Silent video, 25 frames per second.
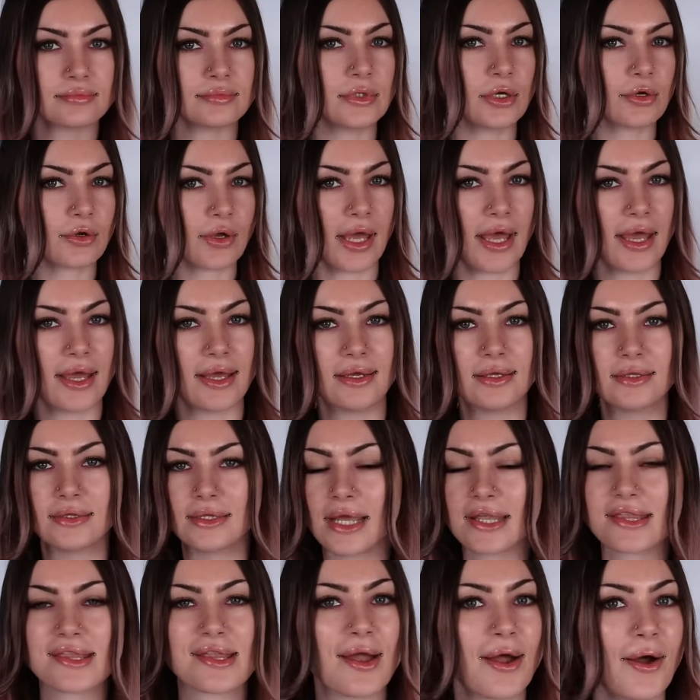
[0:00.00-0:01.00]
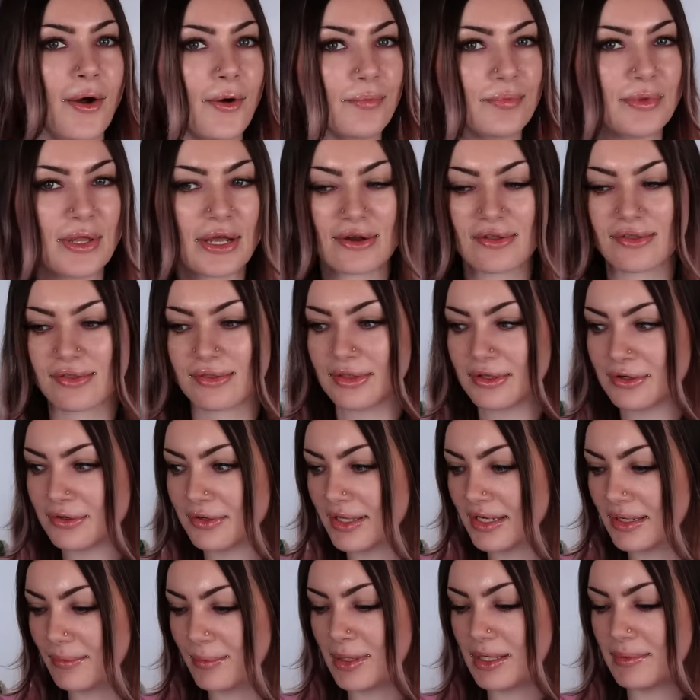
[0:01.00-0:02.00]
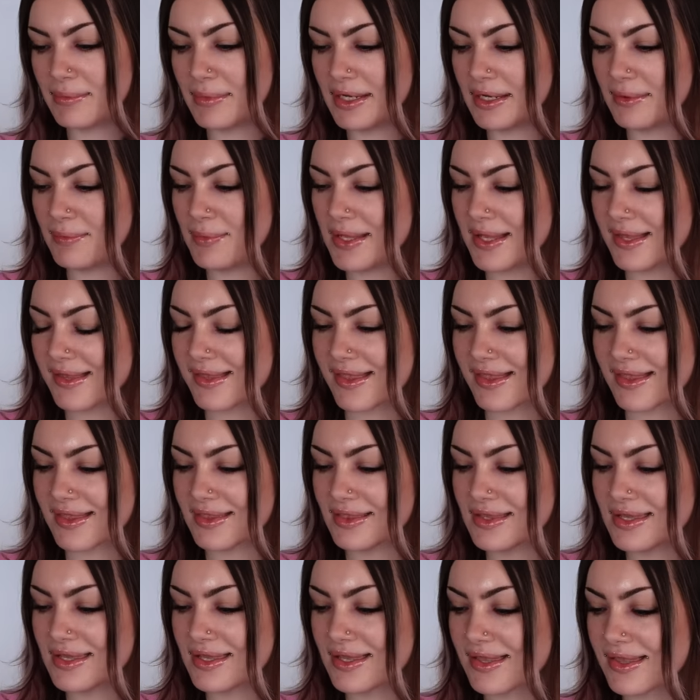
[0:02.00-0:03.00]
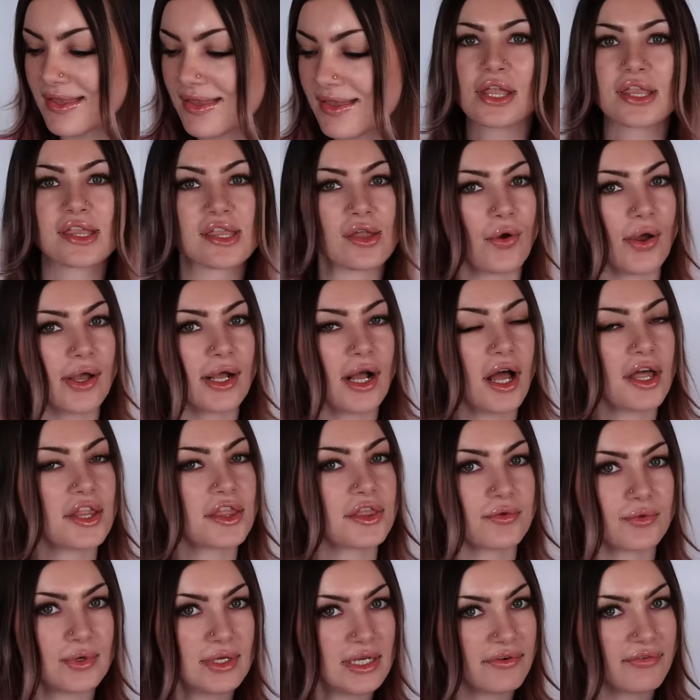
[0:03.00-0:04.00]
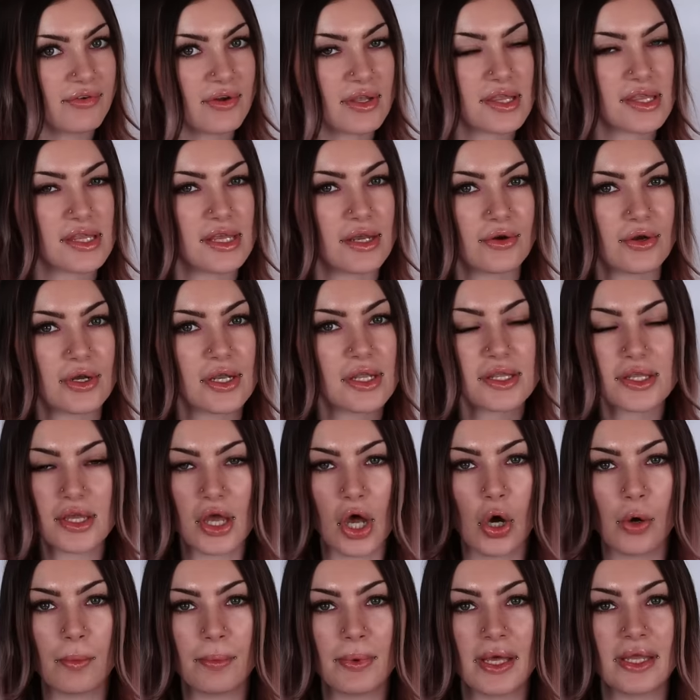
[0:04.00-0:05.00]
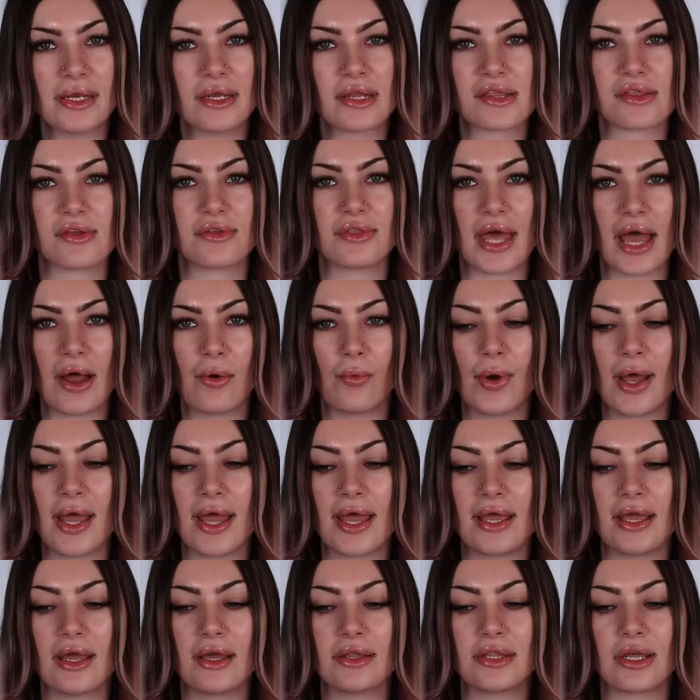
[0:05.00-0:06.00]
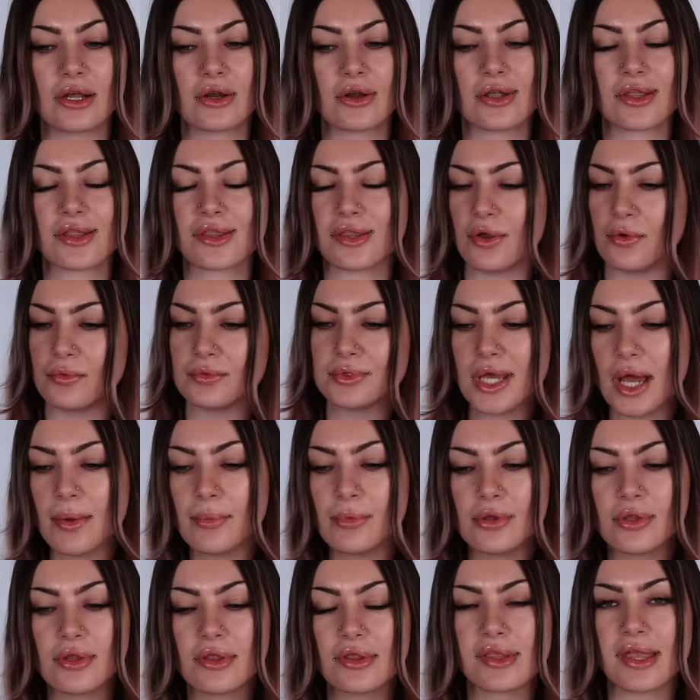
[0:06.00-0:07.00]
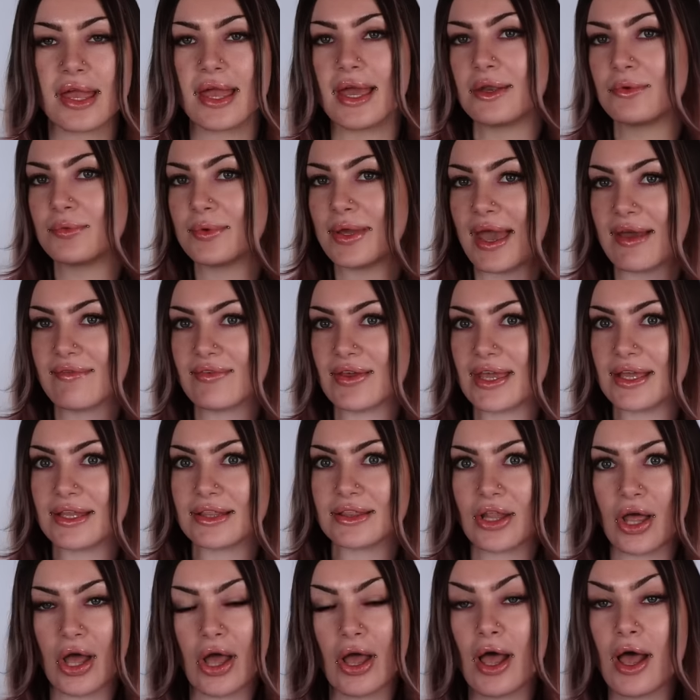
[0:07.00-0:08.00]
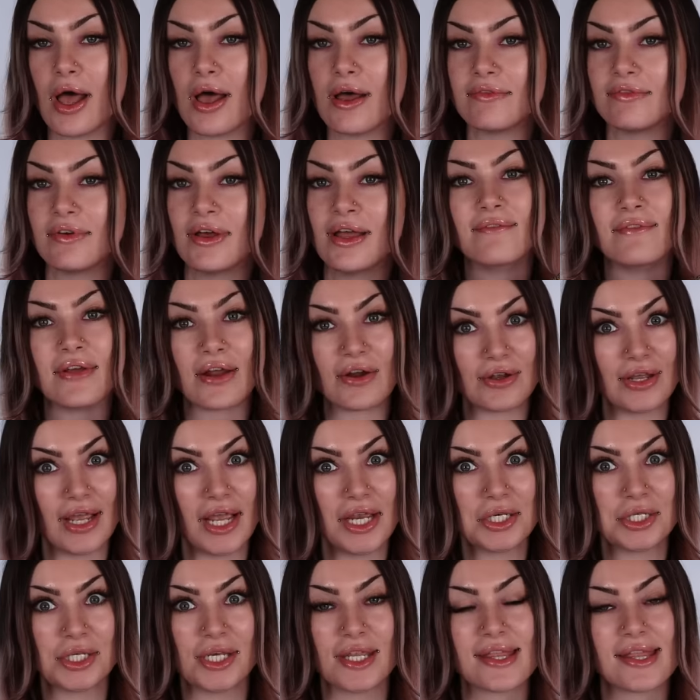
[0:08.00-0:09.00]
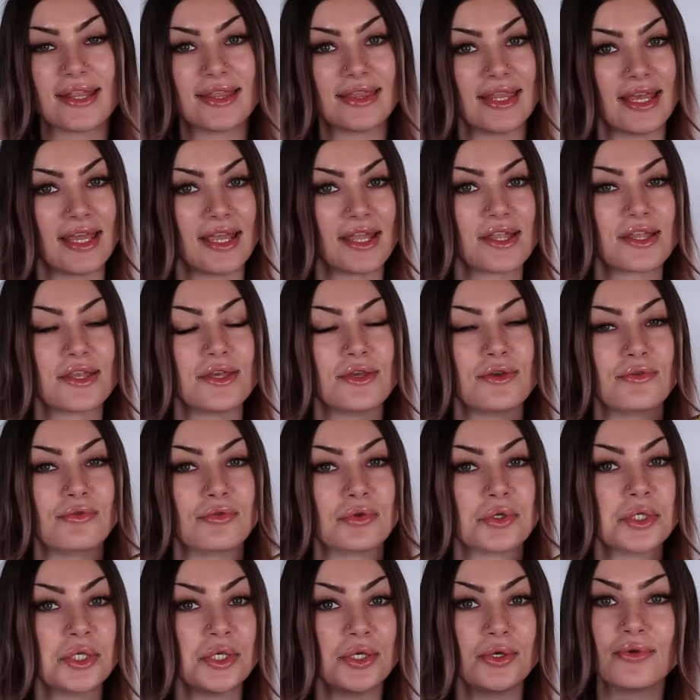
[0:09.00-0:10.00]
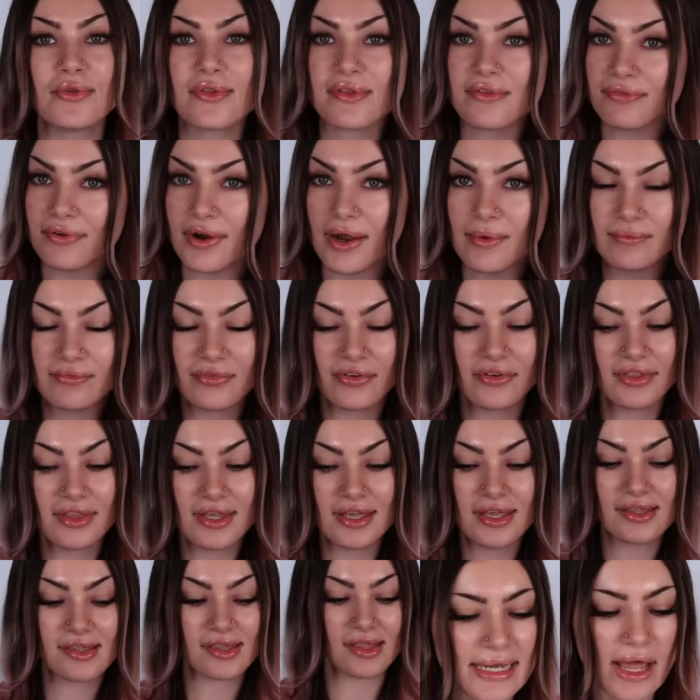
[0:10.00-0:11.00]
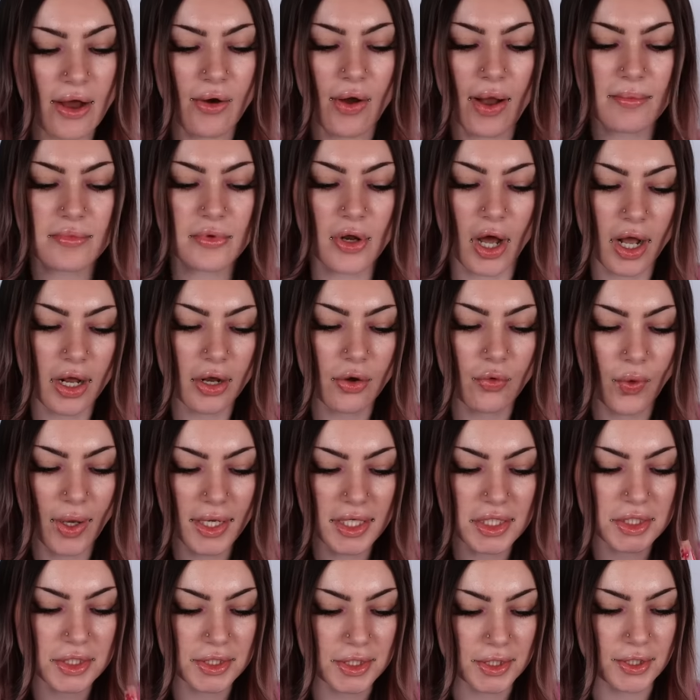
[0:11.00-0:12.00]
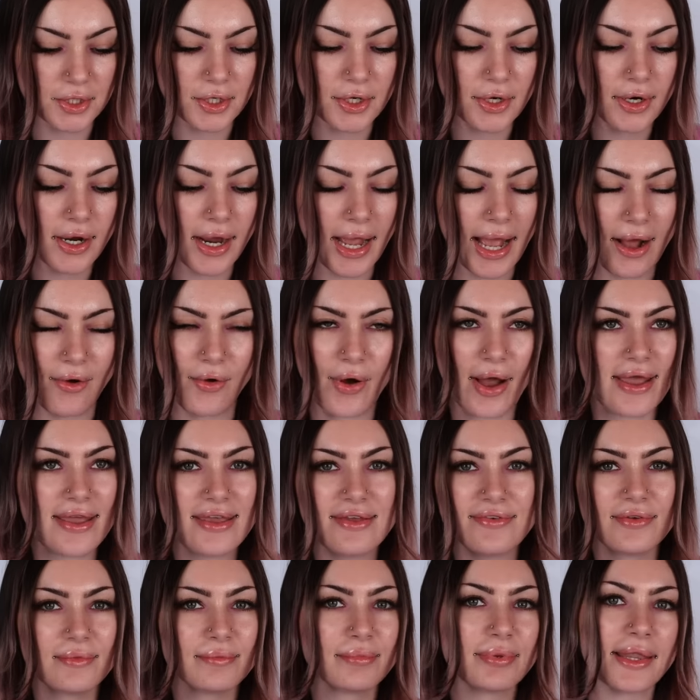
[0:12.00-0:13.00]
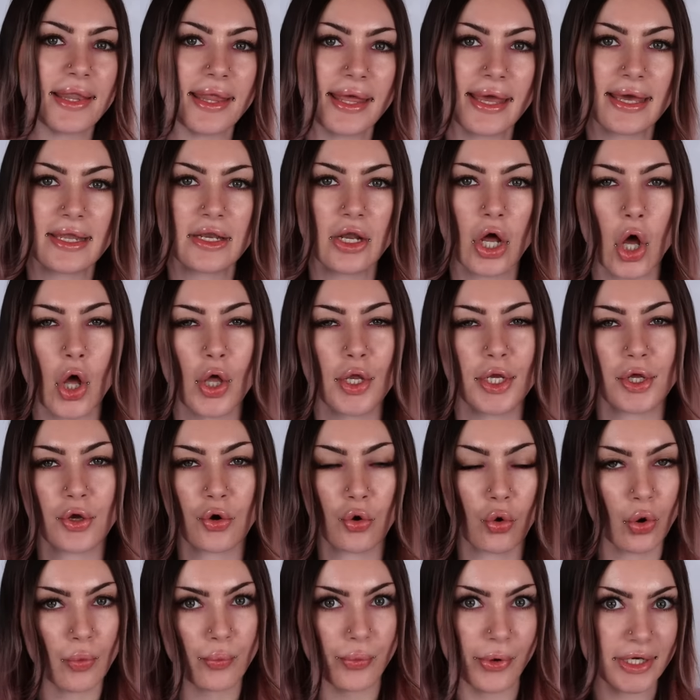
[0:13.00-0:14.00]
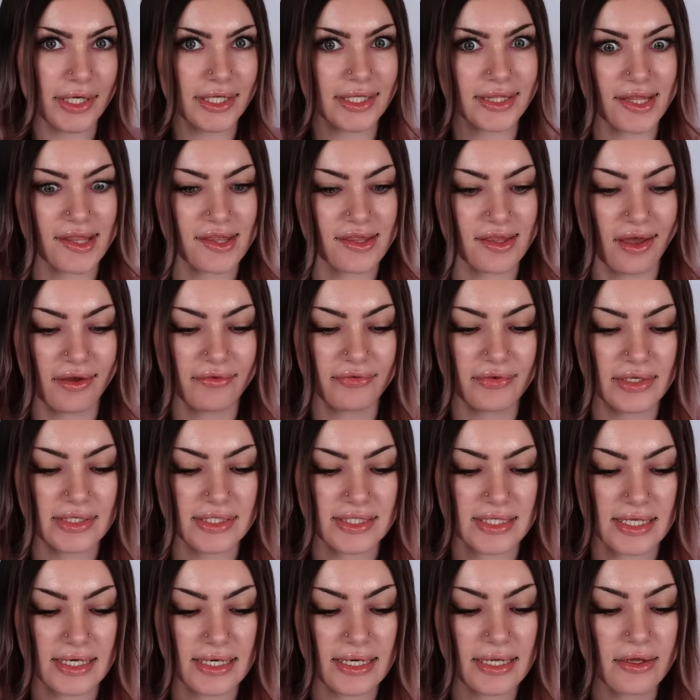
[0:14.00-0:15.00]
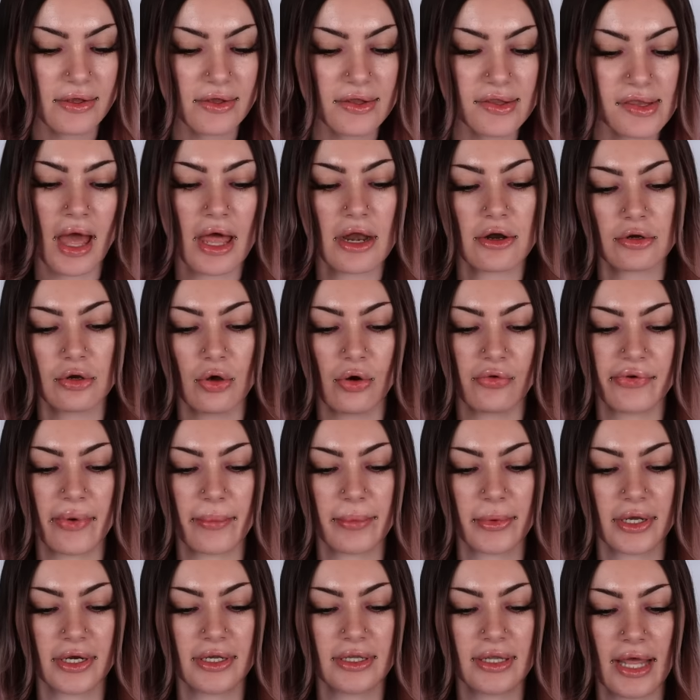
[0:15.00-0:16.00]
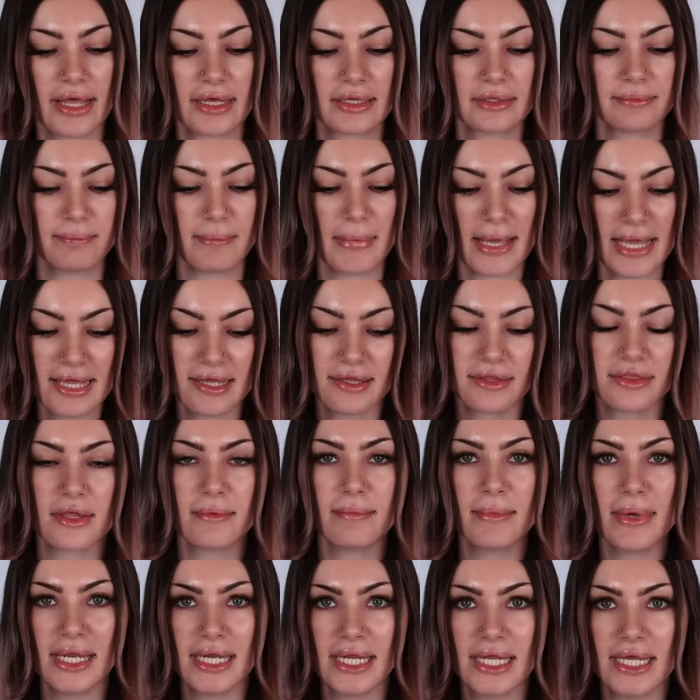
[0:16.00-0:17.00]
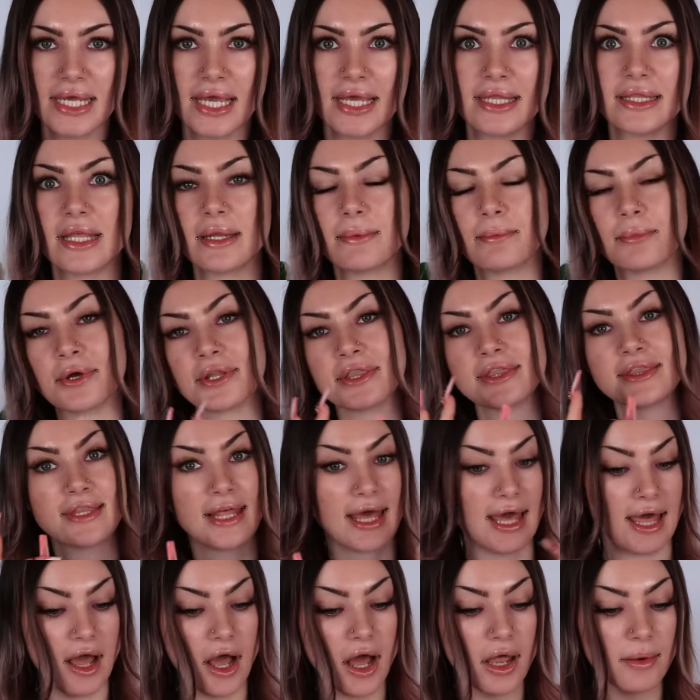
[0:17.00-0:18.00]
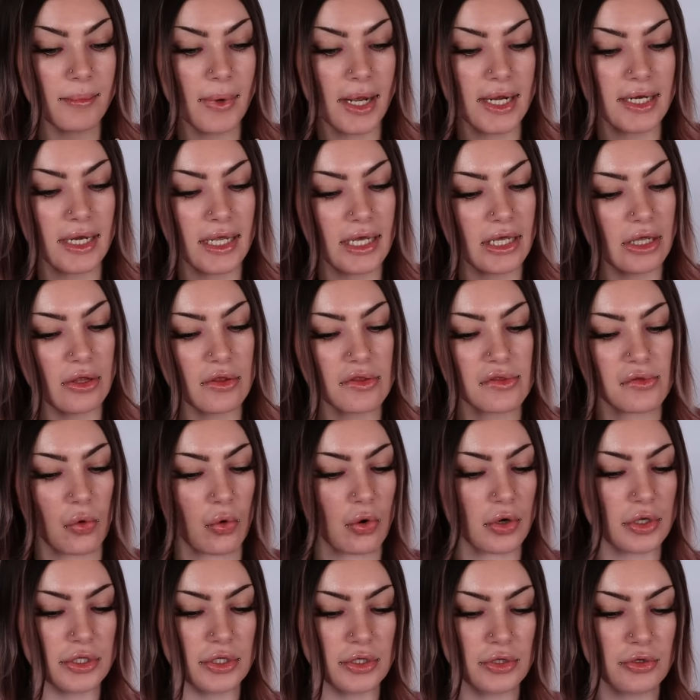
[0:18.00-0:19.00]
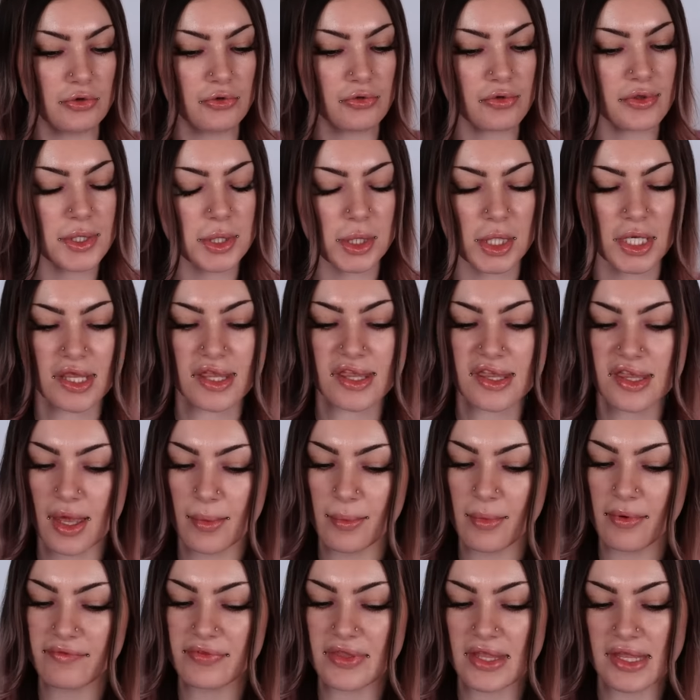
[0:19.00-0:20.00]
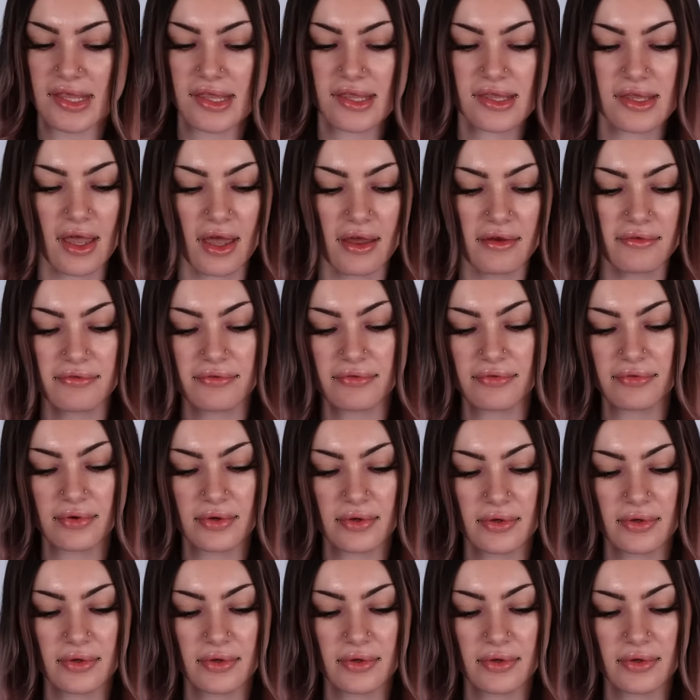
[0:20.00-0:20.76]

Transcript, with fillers: okay, let's hope there's little itty bitty mini pieces in these. So I got three different series to open, so that way there is no doubles and we have a lot of variations and things to choose from for these. Now, I'm not quite sure how I even plan on incorporating the stuff into the nails. I don't know if I'm gonna like make the mini and then put that on my nails or use just some of this stuff